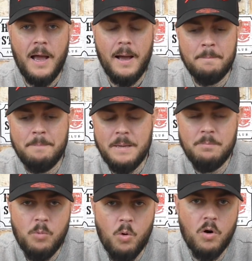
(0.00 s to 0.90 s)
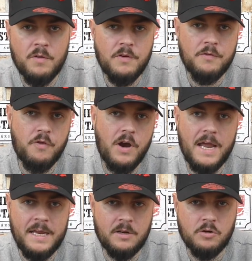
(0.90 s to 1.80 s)
and be more of a
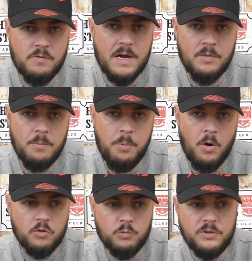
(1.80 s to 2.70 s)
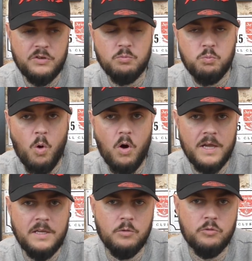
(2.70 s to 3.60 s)
threat in and around the box, which is what
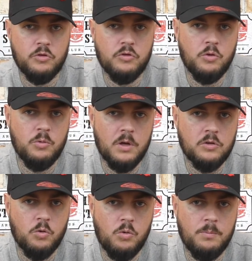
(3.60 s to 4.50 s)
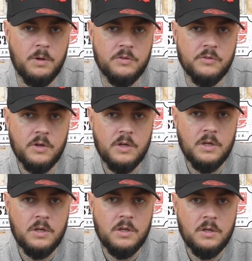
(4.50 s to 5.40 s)
he used to do at Dortmund.
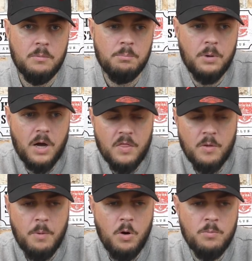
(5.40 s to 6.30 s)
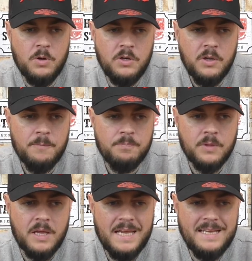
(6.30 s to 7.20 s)
But at the moment,
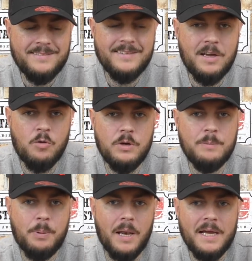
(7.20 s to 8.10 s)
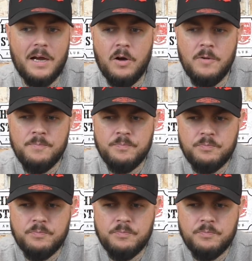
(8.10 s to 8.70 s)
he's the only player